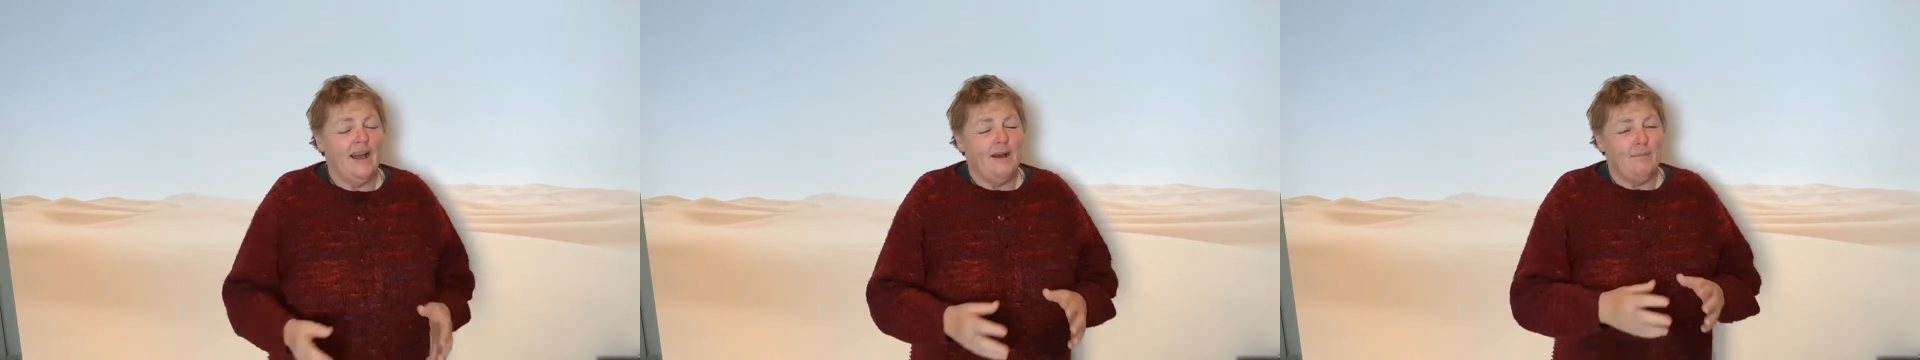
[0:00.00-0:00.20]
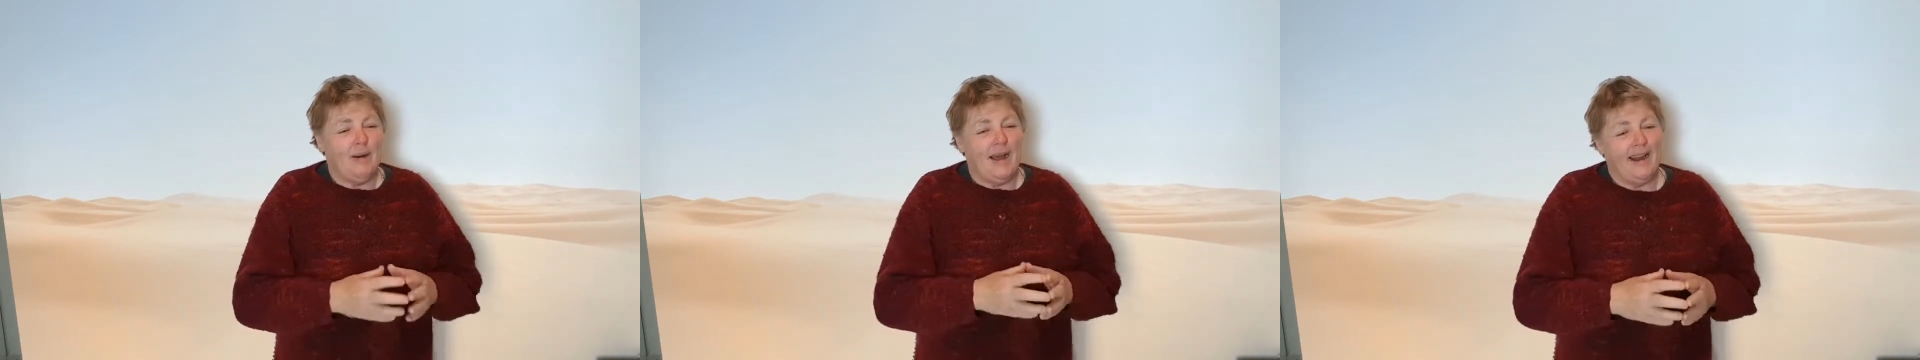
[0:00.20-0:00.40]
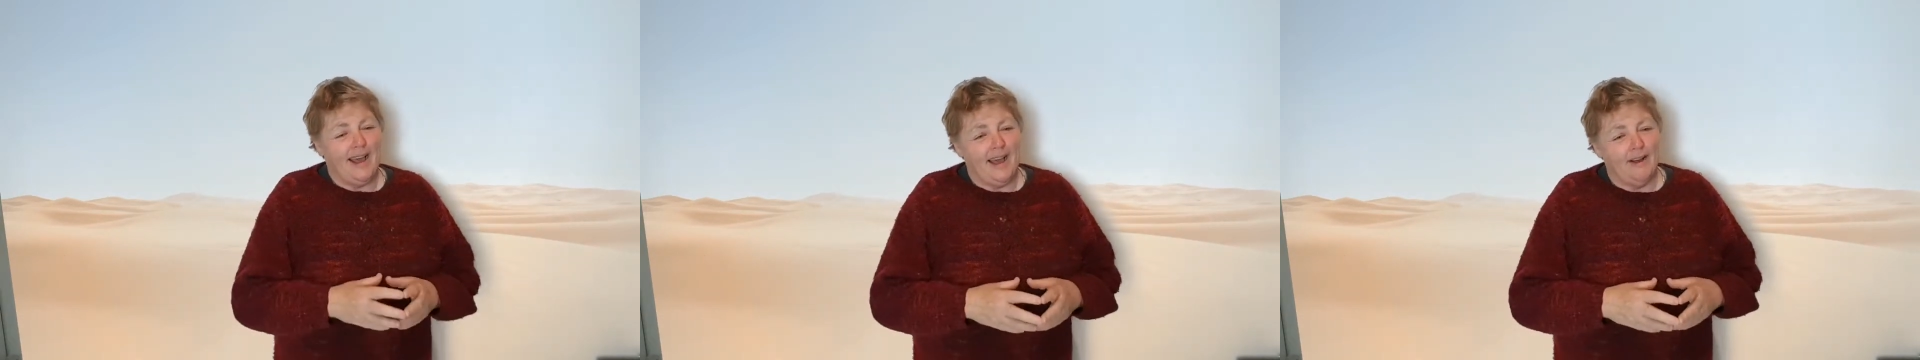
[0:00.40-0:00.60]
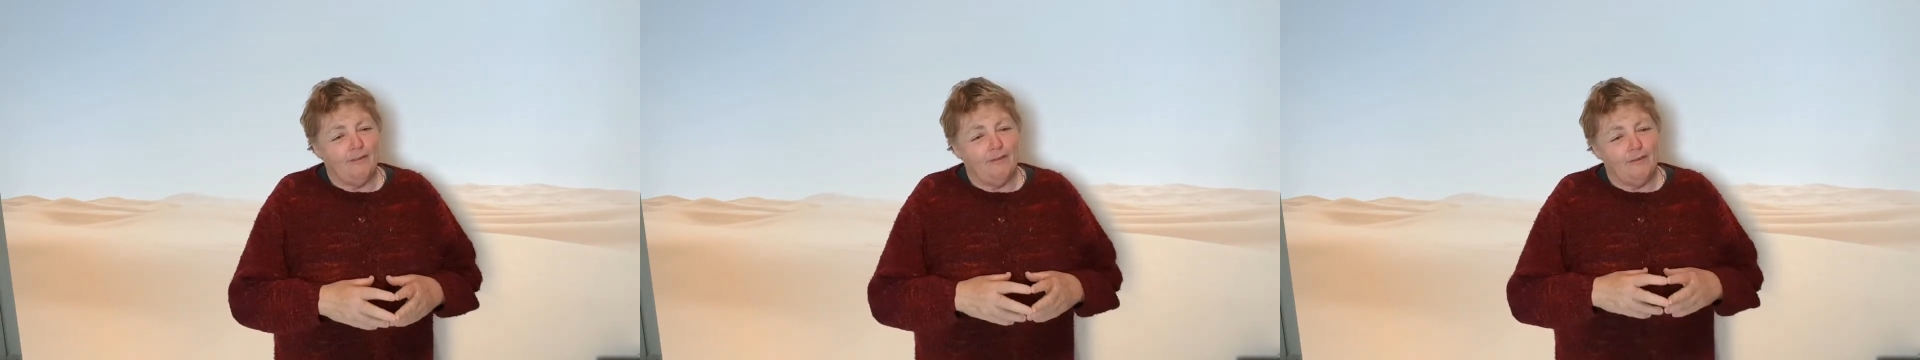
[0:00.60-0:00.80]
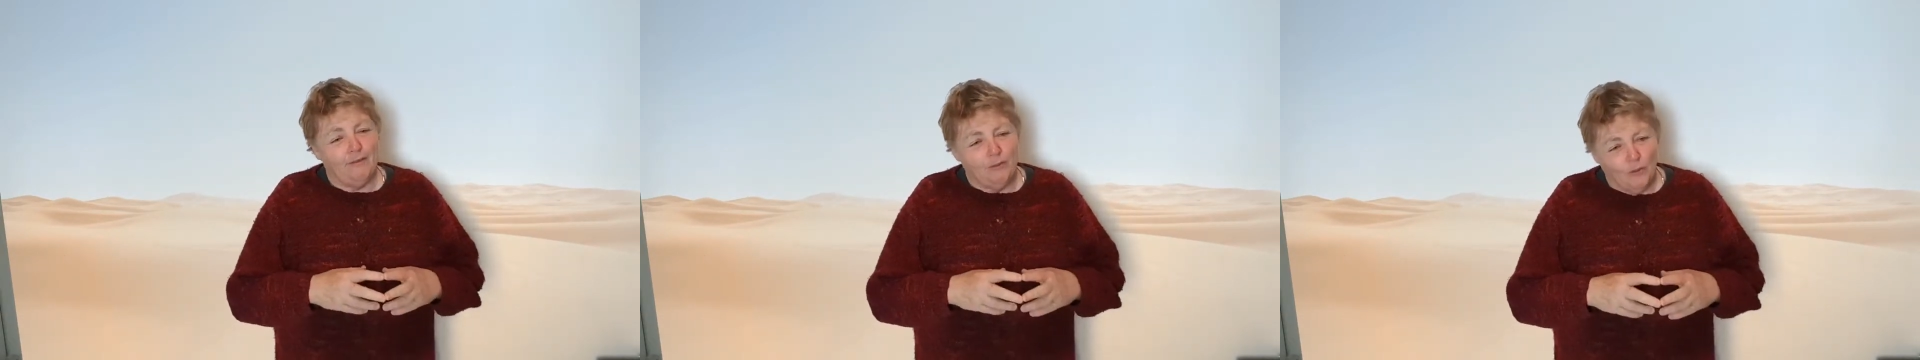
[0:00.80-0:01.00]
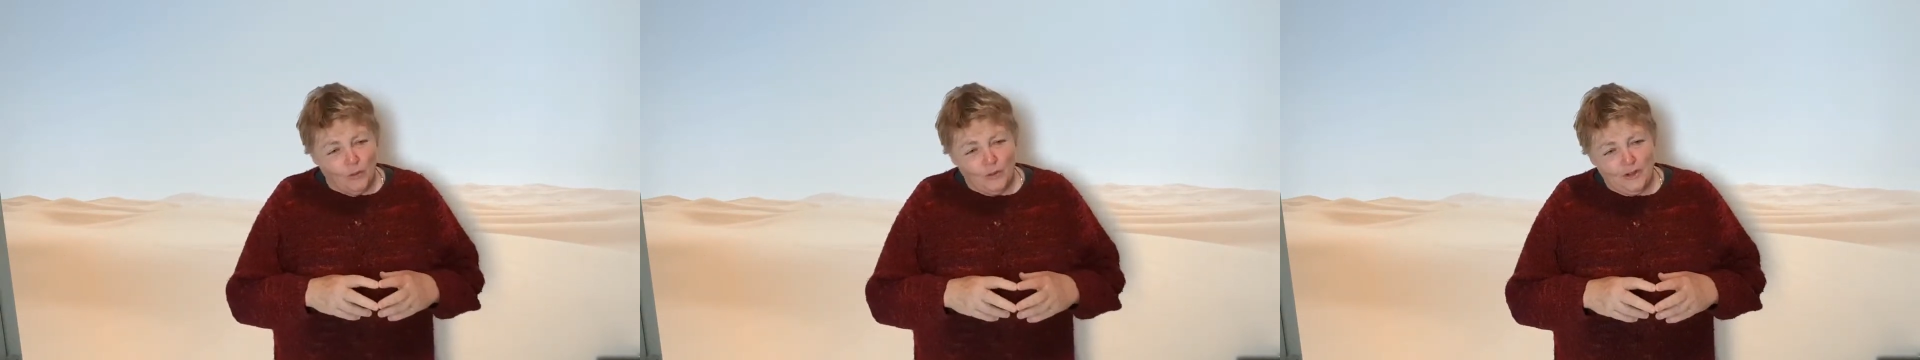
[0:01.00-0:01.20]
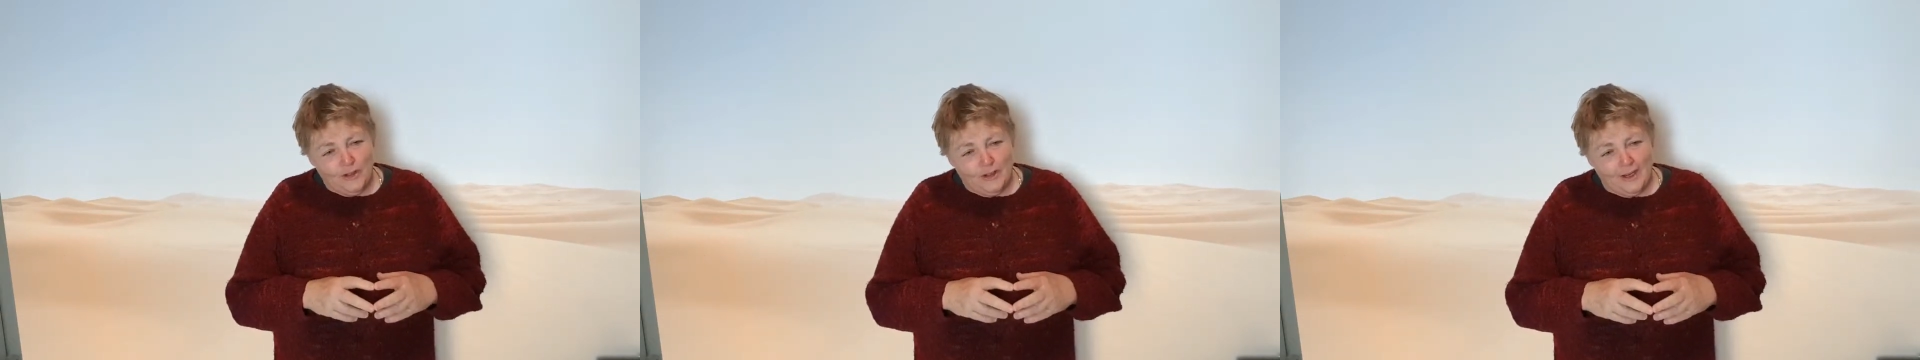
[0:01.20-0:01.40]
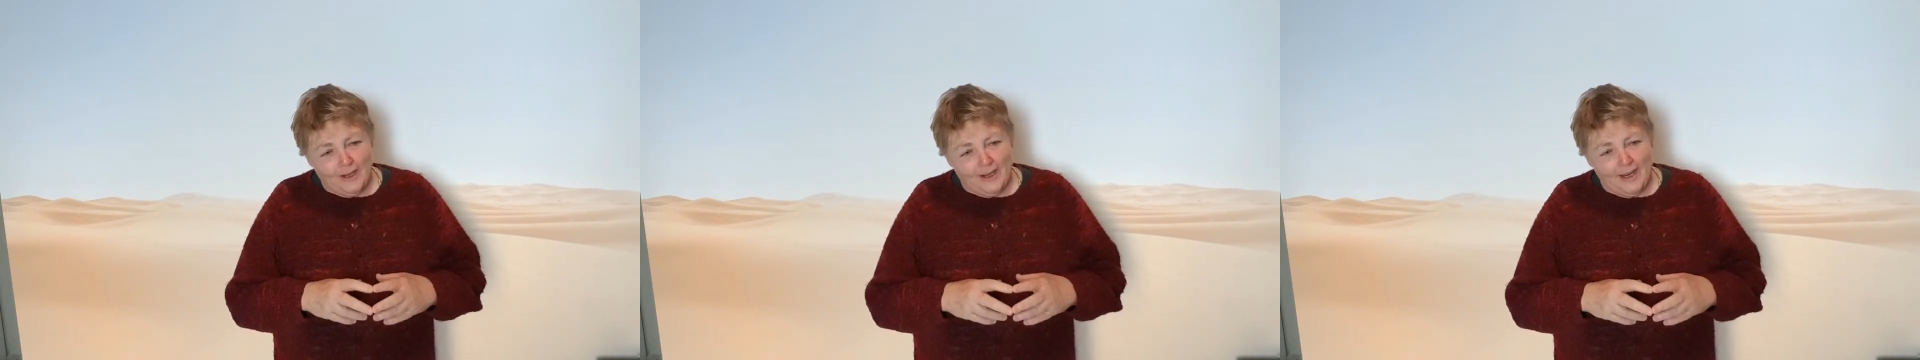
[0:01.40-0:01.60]
But
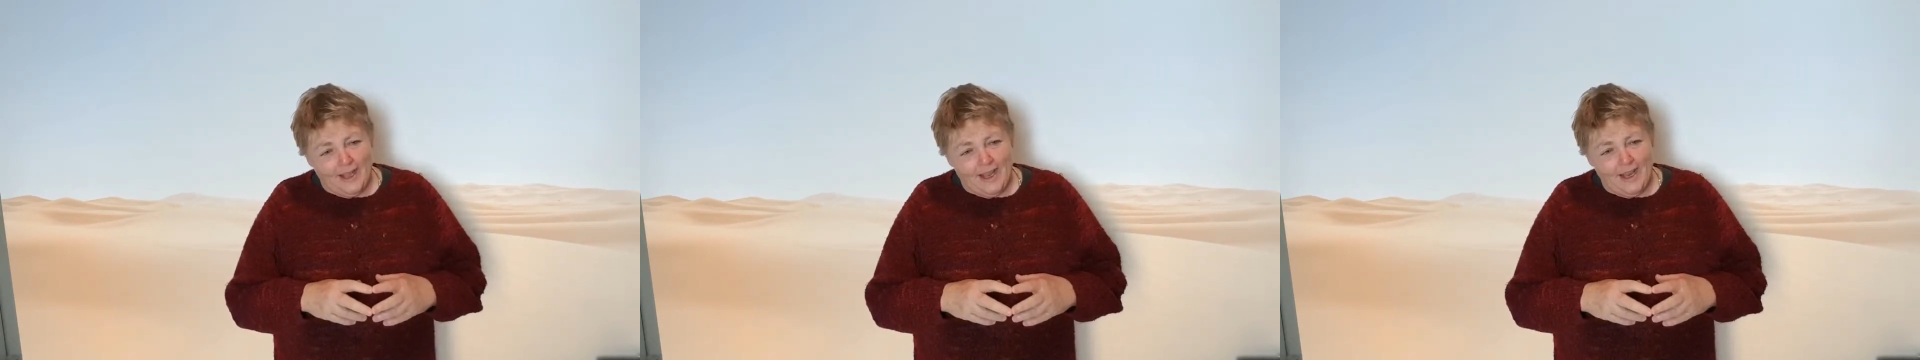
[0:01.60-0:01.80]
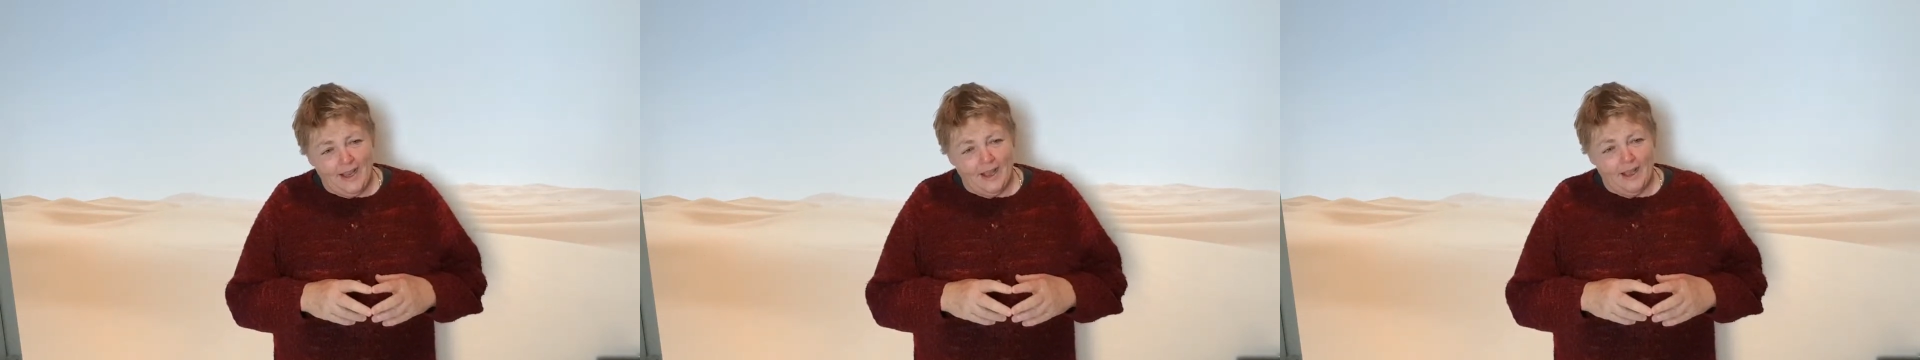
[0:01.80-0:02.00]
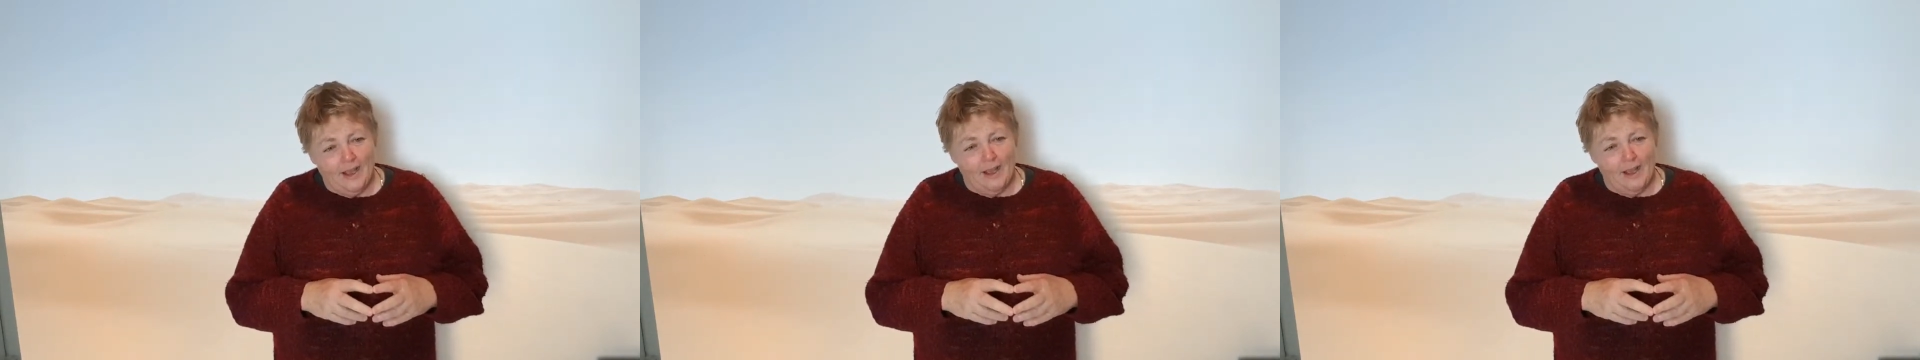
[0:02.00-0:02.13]
unfortunately,